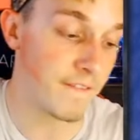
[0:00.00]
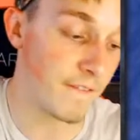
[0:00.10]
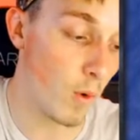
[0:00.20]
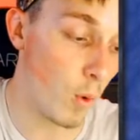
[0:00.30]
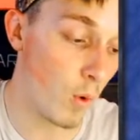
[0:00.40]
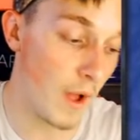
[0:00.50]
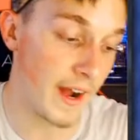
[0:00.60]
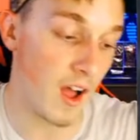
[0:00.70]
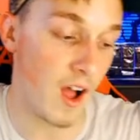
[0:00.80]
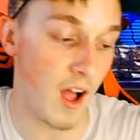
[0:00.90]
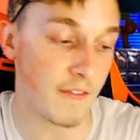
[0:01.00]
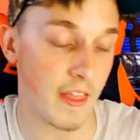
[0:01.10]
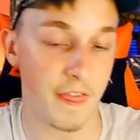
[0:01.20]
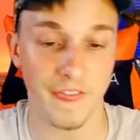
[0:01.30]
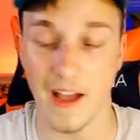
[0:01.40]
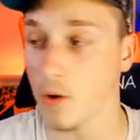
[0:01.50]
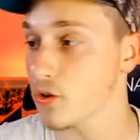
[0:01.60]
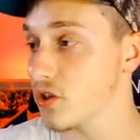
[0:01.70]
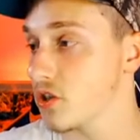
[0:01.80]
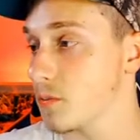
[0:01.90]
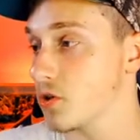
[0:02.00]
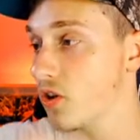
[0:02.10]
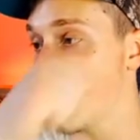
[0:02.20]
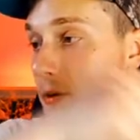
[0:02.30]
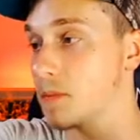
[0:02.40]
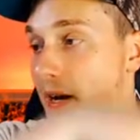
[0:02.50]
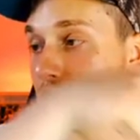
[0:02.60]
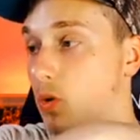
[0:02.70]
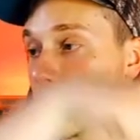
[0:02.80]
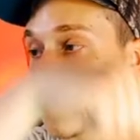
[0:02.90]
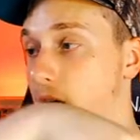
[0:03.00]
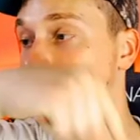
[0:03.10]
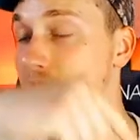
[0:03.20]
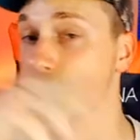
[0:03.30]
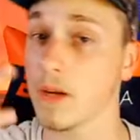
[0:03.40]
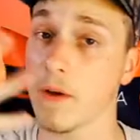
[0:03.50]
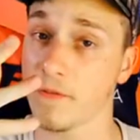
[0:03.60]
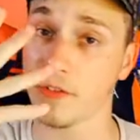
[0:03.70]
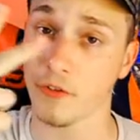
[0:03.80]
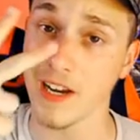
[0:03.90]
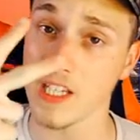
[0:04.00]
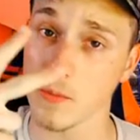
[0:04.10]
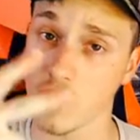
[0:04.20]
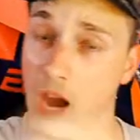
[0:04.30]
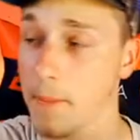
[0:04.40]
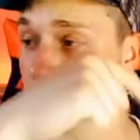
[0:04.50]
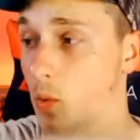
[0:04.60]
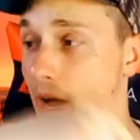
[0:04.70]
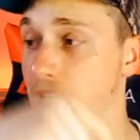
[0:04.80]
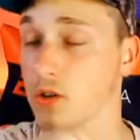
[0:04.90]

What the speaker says: 4,500 subscriber special, which we're literally with 3 subscribers away.